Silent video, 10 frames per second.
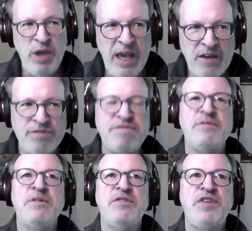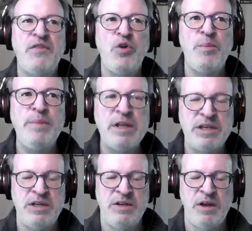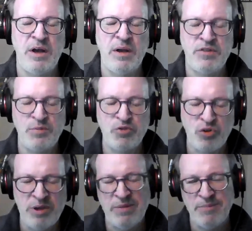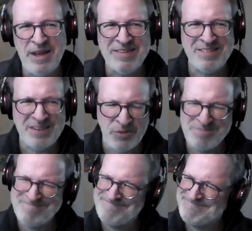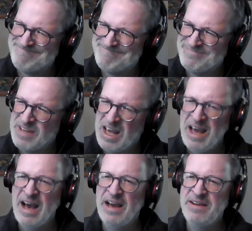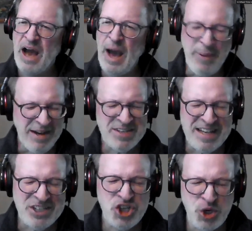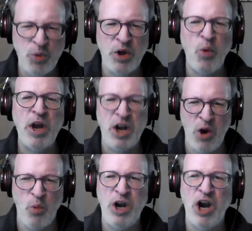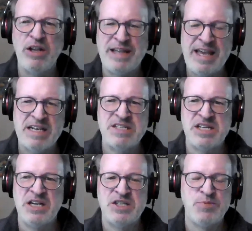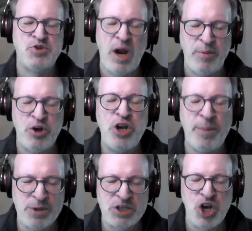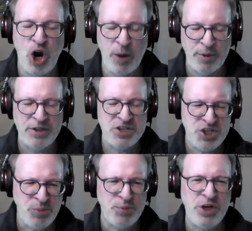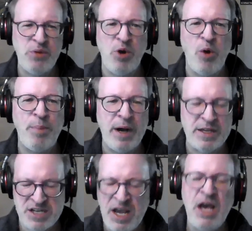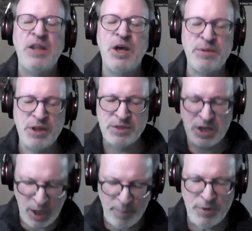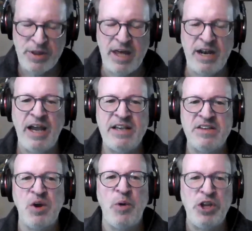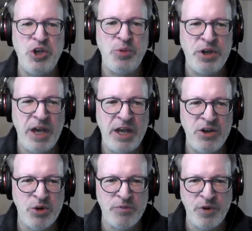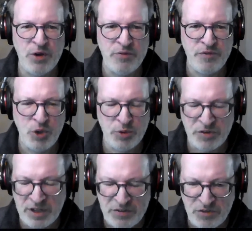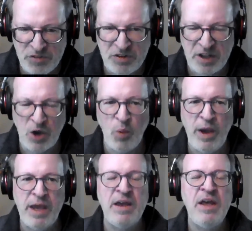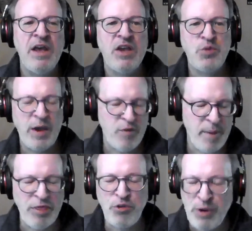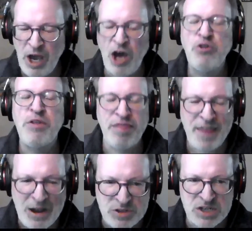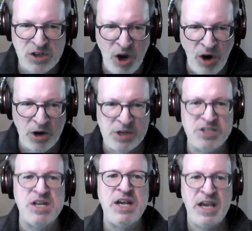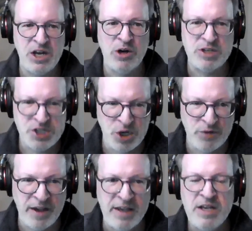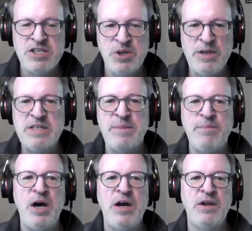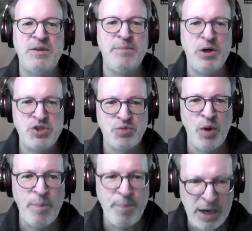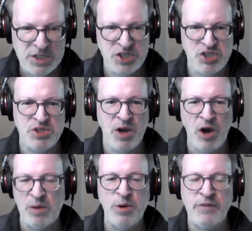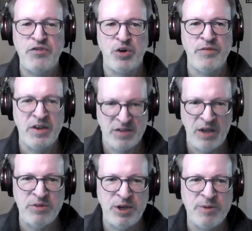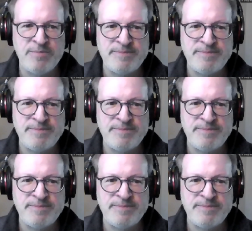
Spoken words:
We have several million subscribers, not several. I'm not exactly sure what our latest subscriber numbers are, but they're still pretty robust. The number that I guess I want you and your viewers and listeners to take away is we have about 300,000 cars in our survey. So it is among the most robust automotive surveys out there.